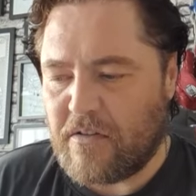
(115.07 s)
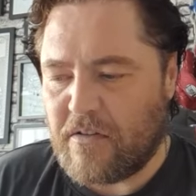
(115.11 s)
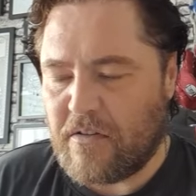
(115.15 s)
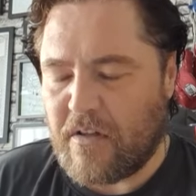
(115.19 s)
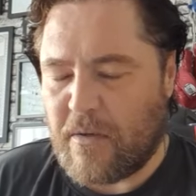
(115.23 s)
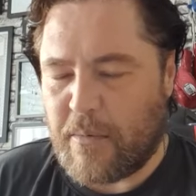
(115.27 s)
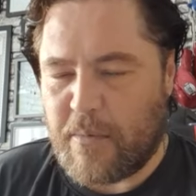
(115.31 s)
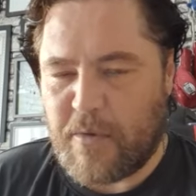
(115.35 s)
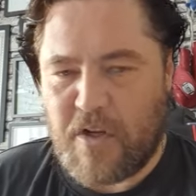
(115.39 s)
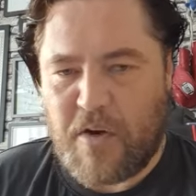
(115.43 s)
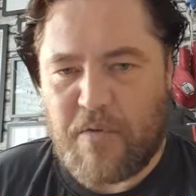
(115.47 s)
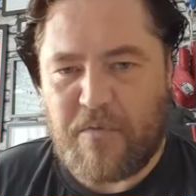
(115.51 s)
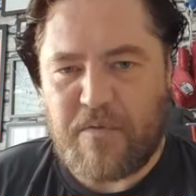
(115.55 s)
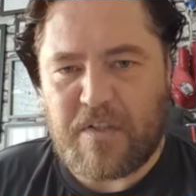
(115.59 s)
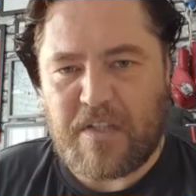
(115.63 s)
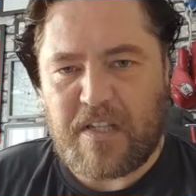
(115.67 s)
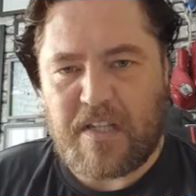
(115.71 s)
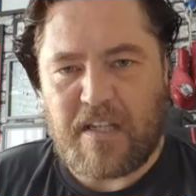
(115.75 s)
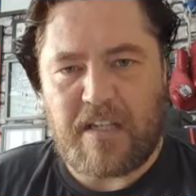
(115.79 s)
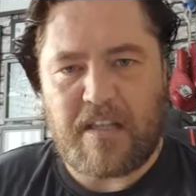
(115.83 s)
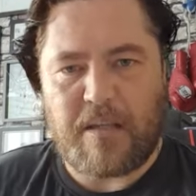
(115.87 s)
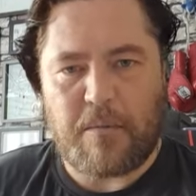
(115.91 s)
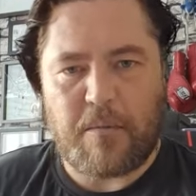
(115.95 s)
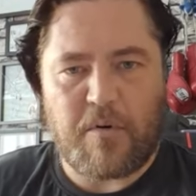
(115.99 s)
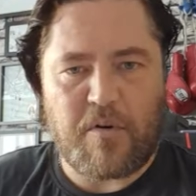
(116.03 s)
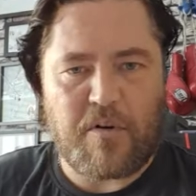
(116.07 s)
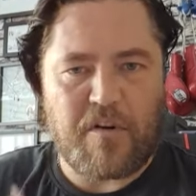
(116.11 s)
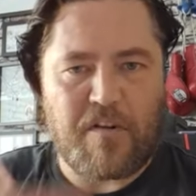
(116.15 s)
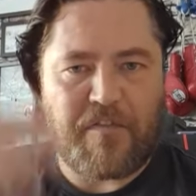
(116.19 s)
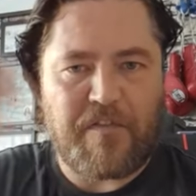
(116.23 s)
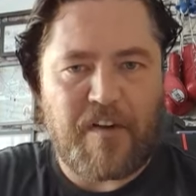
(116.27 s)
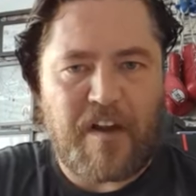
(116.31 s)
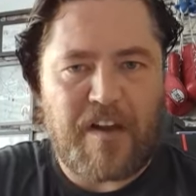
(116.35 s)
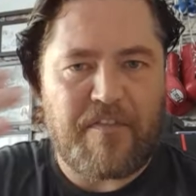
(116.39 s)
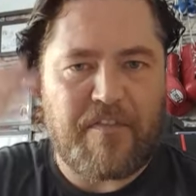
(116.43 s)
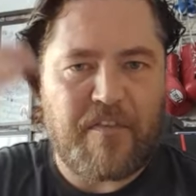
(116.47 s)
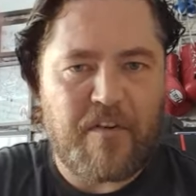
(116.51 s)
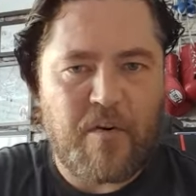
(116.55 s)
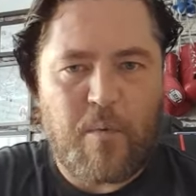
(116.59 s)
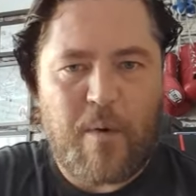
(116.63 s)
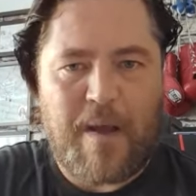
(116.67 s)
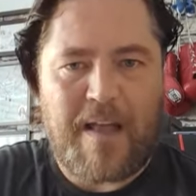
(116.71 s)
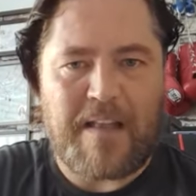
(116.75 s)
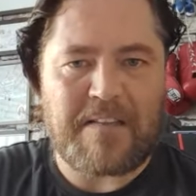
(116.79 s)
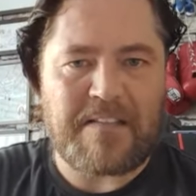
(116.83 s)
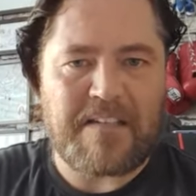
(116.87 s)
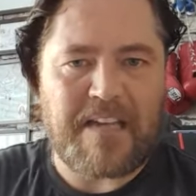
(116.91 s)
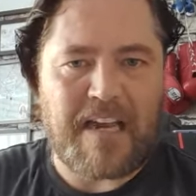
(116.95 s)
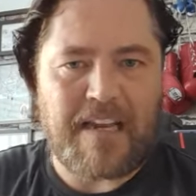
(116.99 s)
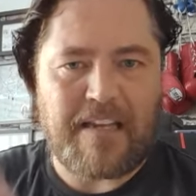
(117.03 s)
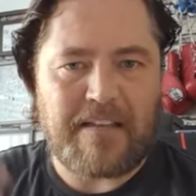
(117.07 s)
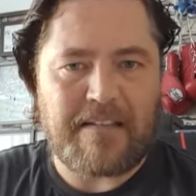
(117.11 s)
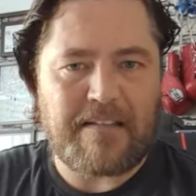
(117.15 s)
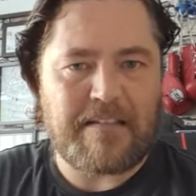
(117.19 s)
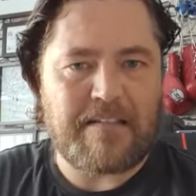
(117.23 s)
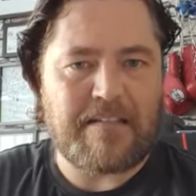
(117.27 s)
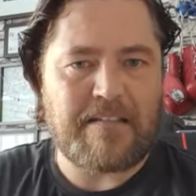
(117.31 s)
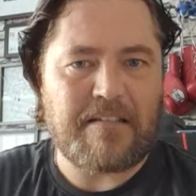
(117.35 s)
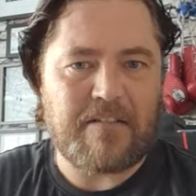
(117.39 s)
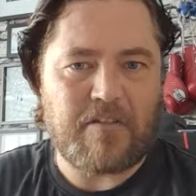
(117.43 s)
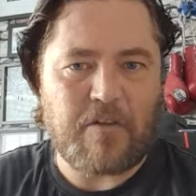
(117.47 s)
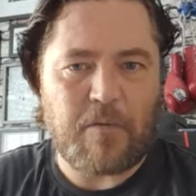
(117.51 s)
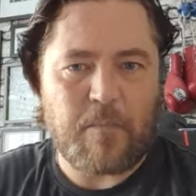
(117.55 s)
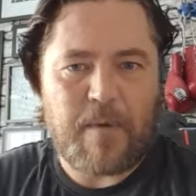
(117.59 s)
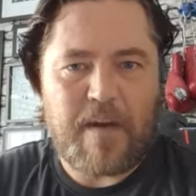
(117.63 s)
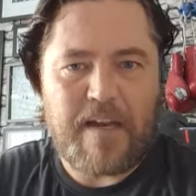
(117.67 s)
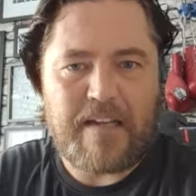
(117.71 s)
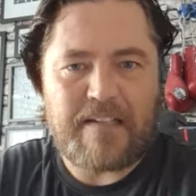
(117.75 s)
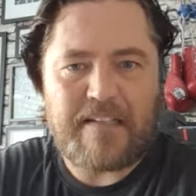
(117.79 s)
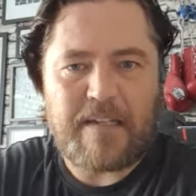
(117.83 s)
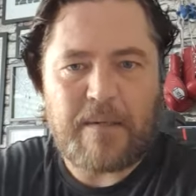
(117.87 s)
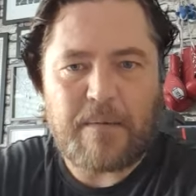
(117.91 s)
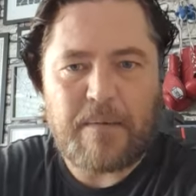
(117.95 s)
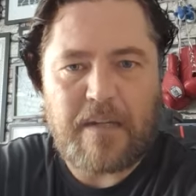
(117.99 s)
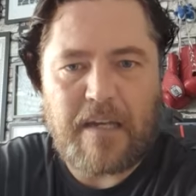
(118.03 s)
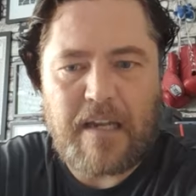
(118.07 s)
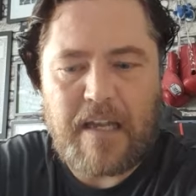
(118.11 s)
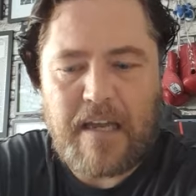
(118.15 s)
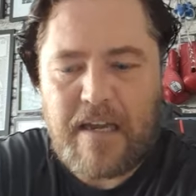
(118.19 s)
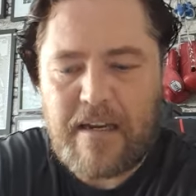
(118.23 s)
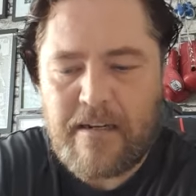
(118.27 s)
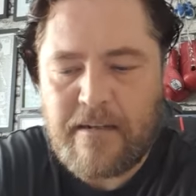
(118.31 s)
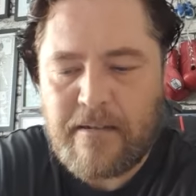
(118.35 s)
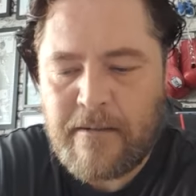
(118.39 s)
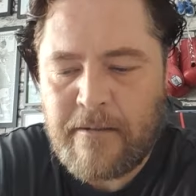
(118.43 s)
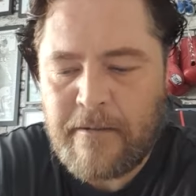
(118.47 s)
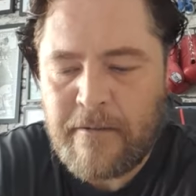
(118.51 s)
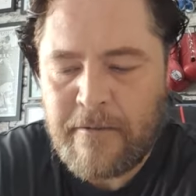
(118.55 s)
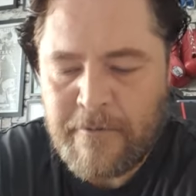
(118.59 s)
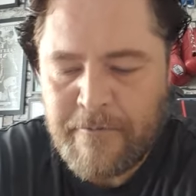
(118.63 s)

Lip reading: it was obviously they were going to fight for a world title somewhere down the line.